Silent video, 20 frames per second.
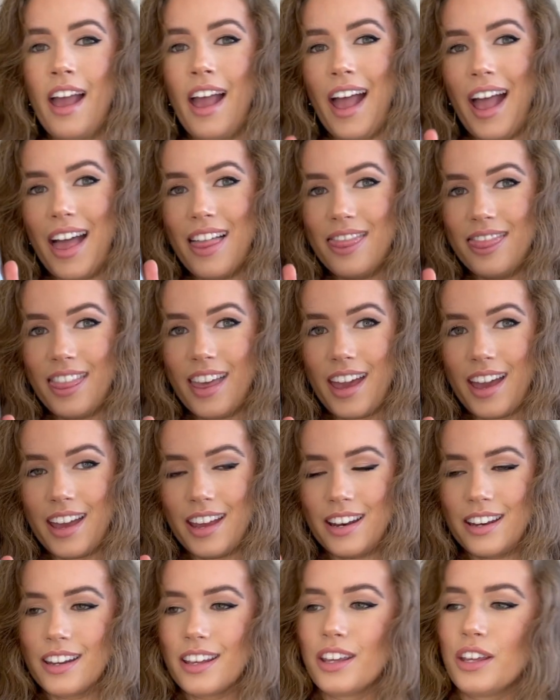And
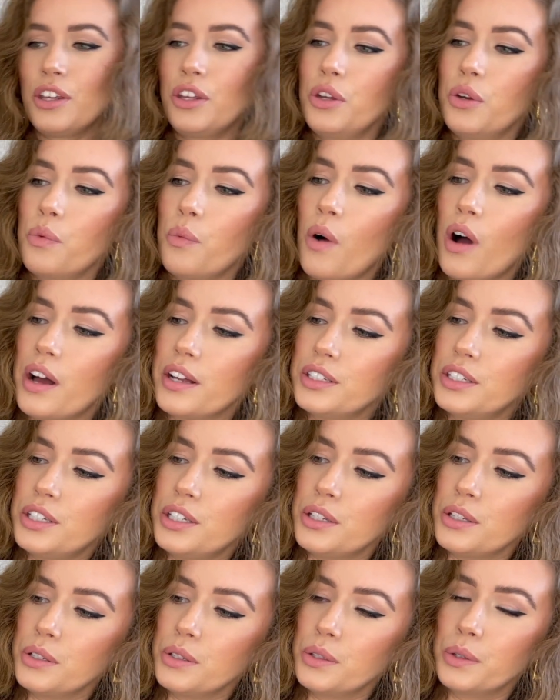then you want
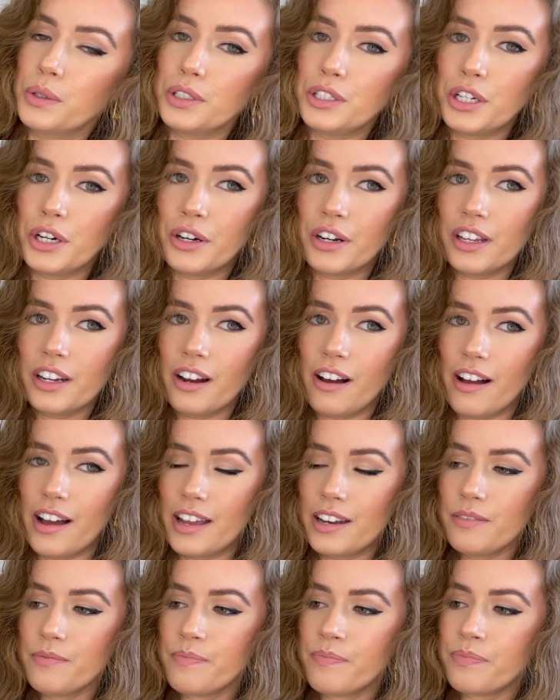to turn it
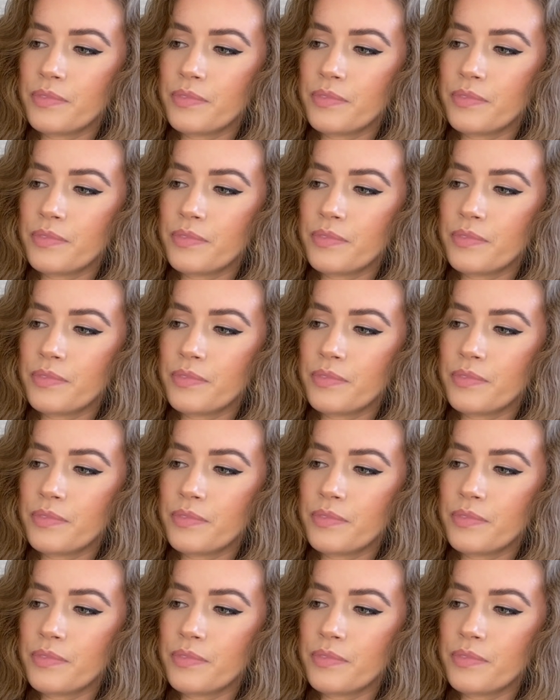on